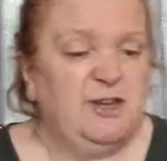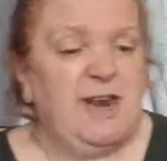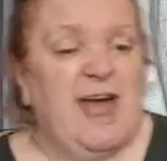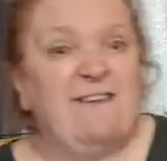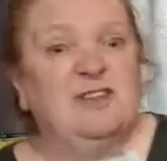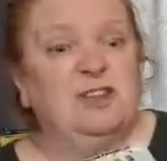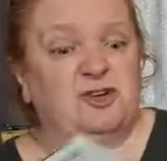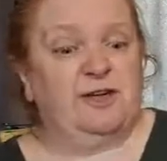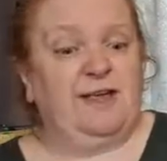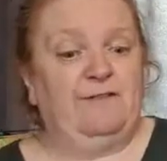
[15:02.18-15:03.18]
can have a
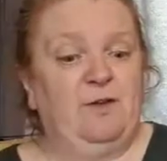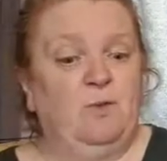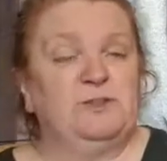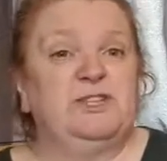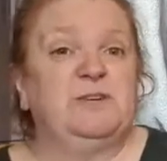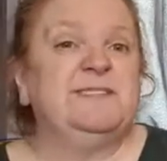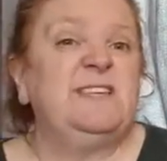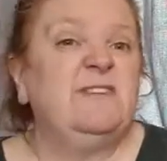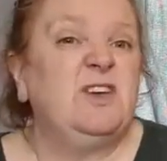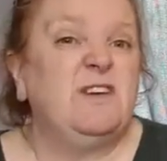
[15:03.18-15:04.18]
look if you want to and
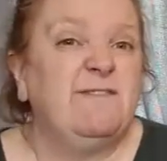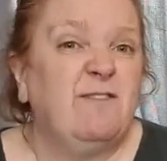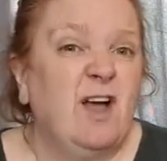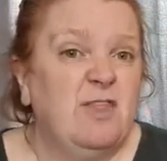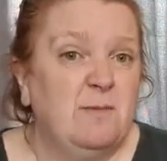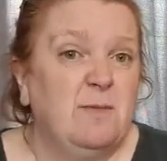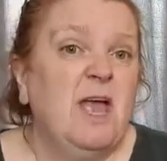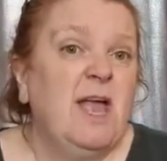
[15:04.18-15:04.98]
see if you can find them